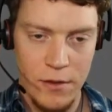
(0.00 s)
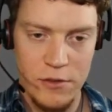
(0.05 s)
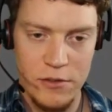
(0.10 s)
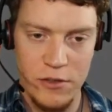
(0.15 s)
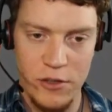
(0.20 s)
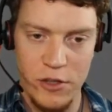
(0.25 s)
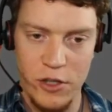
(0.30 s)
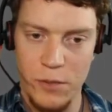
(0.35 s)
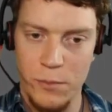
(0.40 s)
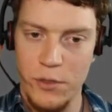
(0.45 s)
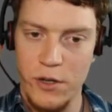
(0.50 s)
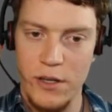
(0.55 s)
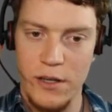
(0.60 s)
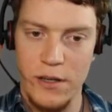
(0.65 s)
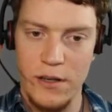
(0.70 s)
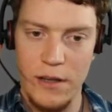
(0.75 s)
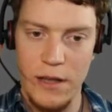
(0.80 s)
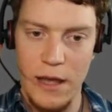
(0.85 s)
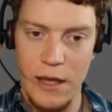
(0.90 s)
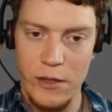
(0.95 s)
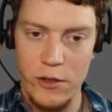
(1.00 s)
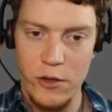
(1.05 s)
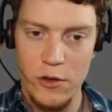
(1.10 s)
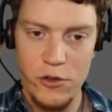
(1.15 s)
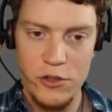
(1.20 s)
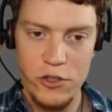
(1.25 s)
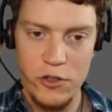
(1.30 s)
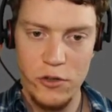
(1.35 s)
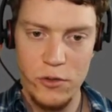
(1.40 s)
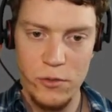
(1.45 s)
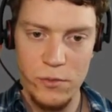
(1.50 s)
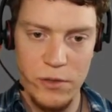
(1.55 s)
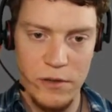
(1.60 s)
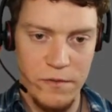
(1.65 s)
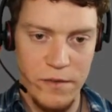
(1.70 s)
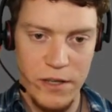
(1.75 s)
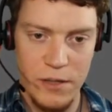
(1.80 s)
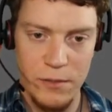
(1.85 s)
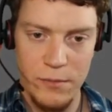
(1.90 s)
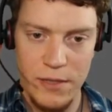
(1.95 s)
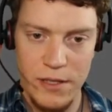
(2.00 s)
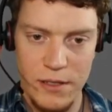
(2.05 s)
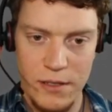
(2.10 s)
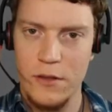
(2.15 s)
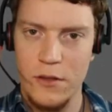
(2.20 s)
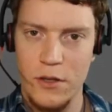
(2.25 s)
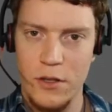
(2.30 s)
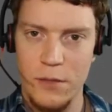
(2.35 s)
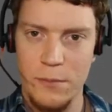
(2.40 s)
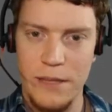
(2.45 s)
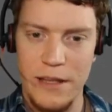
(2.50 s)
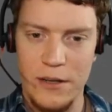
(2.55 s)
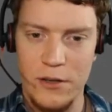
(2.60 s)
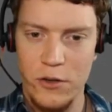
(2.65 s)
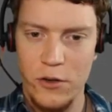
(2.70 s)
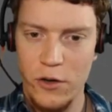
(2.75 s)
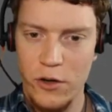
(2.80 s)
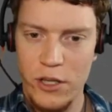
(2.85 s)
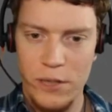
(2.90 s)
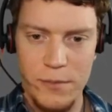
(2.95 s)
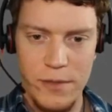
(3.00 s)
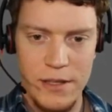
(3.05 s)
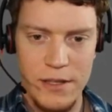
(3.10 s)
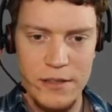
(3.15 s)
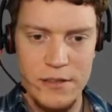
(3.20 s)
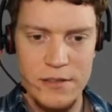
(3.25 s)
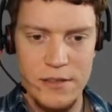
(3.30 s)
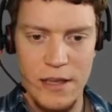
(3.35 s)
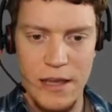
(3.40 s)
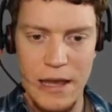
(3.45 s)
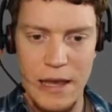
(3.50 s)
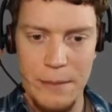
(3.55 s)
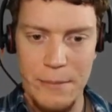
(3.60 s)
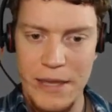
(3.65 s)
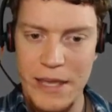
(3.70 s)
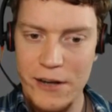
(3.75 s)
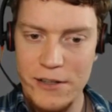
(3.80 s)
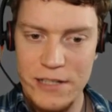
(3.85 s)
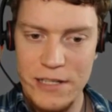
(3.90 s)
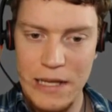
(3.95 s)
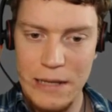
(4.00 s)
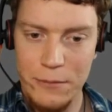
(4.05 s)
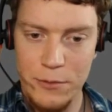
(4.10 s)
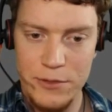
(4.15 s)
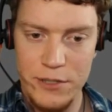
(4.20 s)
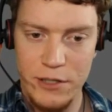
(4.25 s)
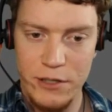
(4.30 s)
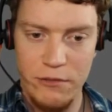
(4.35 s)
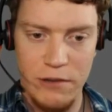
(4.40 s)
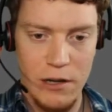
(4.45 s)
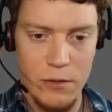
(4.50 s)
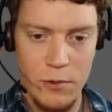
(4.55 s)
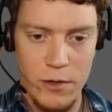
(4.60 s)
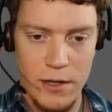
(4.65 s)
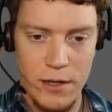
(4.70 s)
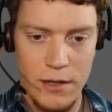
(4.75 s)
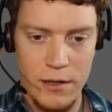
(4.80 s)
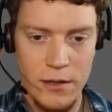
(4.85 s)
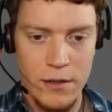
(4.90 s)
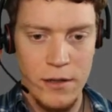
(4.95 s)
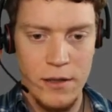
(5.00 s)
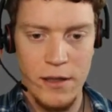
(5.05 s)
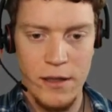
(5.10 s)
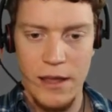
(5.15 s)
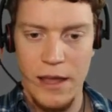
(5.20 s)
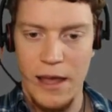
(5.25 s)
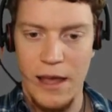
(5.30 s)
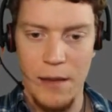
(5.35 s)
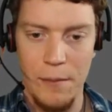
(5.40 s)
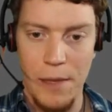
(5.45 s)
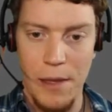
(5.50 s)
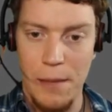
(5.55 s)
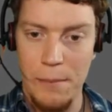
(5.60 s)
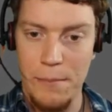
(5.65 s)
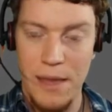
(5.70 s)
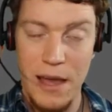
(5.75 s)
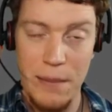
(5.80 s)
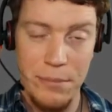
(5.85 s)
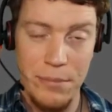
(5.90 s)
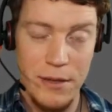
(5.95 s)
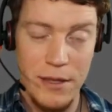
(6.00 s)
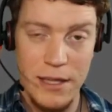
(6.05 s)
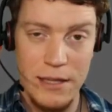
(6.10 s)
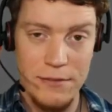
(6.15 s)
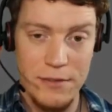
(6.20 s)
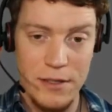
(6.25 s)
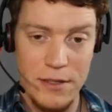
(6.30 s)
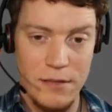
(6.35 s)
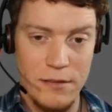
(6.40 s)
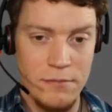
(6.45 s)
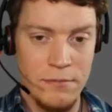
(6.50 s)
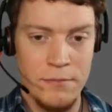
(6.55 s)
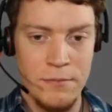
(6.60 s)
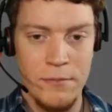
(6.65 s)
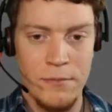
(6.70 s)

So you can put in YouTube, a Figment, you can embed documents, Airtable is a great one, a map even,